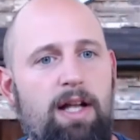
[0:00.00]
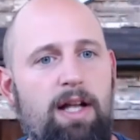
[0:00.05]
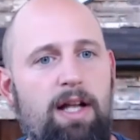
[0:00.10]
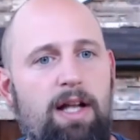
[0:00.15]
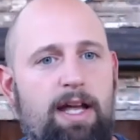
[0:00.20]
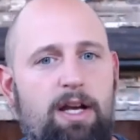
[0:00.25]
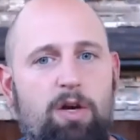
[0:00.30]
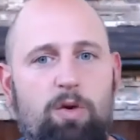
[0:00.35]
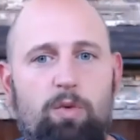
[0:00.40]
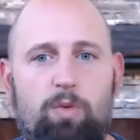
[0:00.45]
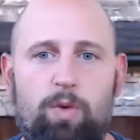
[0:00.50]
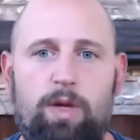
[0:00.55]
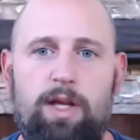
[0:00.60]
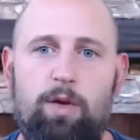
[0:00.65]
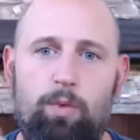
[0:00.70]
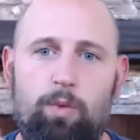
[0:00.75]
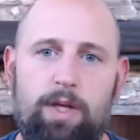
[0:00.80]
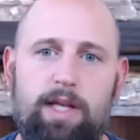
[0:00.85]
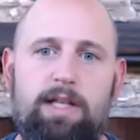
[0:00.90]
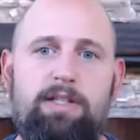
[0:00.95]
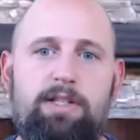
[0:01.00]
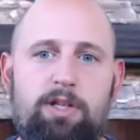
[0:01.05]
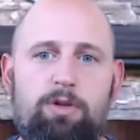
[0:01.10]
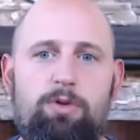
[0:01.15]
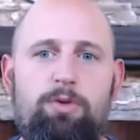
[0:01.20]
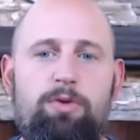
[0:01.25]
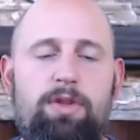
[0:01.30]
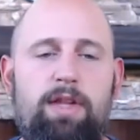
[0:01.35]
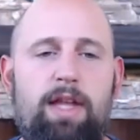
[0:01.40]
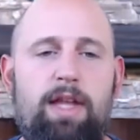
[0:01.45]
And we
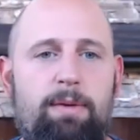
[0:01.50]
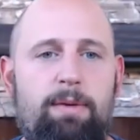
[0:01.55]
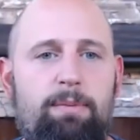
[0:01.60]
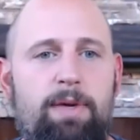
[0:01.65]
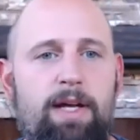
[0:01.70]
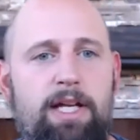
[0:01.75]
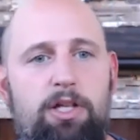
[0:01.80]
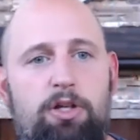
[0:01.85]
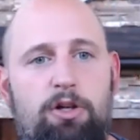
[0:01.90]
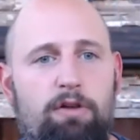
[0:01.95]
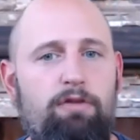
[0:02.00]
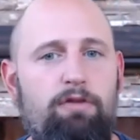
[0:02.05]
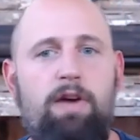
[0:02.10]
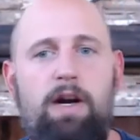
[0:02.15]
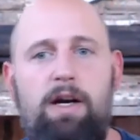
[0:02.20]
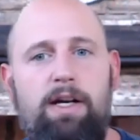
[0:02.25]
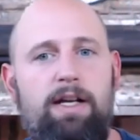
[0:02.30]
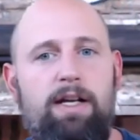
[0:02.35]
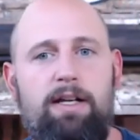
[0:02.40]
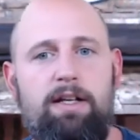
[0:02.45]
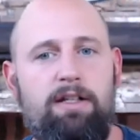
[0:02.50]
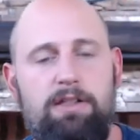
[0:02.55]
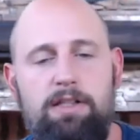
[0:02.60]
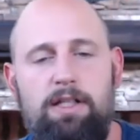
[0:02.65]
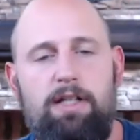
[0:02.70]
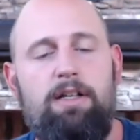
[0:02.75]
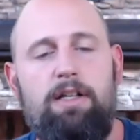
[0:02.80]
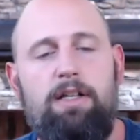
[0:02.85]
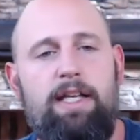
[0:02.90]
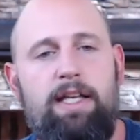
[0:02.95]
attune them, and you're very
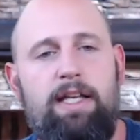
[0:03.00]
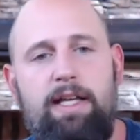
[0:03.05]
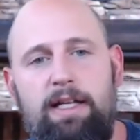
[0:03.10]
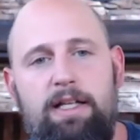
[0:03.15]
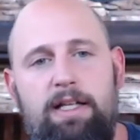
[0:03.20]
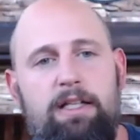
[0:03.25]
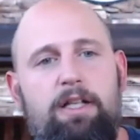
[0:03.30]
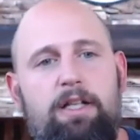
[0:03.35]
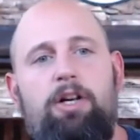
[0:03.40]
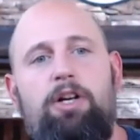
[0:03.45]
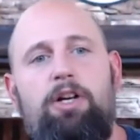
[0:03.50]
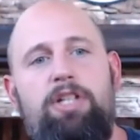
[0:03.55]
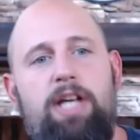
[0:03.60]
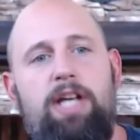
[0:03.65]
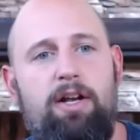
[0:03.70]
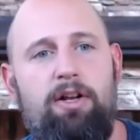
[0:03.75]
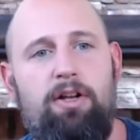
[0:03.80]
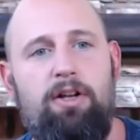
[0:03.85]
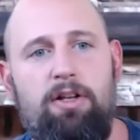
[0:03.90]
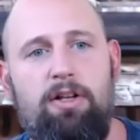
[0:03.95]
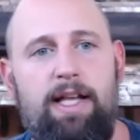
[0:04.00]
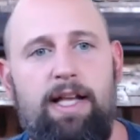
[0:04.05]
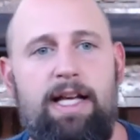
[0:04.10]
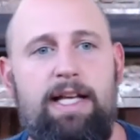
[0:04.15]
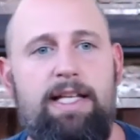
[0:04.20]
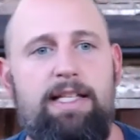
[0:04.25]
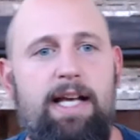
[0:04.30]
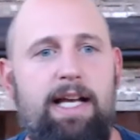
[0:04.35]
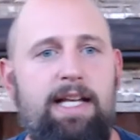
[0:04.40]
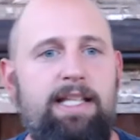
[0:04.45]
clearly a clear channel. Like
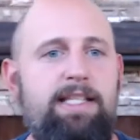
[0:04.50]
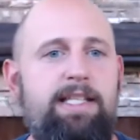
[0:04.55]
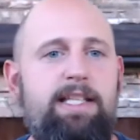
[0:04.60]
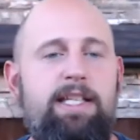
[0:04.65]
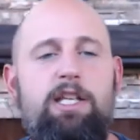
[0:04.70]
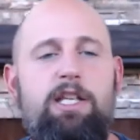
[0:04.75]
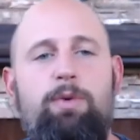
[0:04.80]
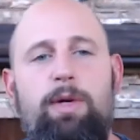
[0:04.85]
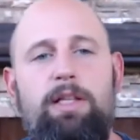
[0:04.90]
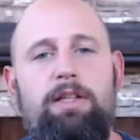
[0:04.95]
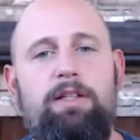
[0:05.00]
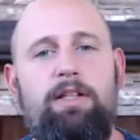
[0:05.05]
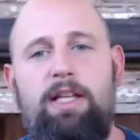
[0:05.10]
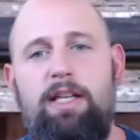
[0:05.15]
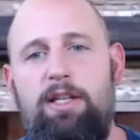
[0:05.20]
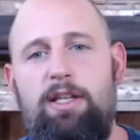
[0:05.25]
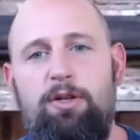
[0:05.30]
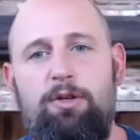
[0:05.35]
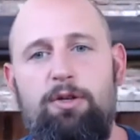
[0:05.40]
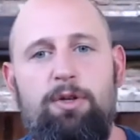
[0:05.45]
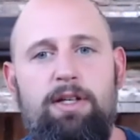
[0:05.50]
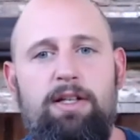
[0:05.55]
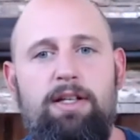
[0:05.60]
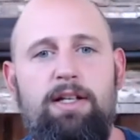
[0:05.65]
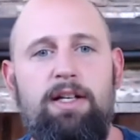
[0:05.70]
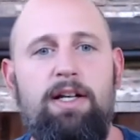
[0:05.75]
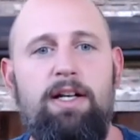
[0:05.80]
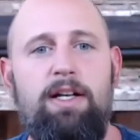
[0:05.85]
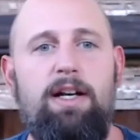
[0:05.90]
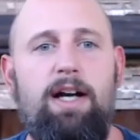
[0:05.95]
I see you, I look at you, and
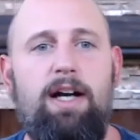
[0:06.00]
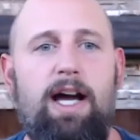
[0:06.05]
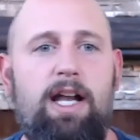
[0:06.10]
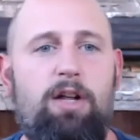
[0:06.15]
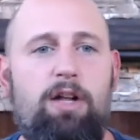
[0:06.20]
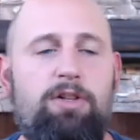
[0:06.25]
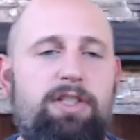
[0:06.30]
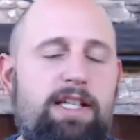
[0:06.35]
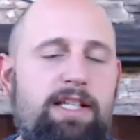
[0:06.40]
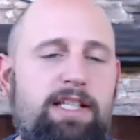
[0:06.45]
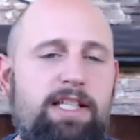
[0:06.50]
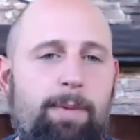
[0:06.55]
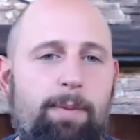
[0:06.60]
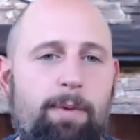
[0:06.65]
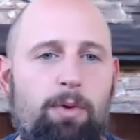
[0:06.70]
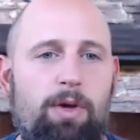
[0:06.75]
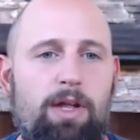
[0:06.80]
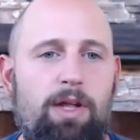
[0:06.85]
I don't see someone with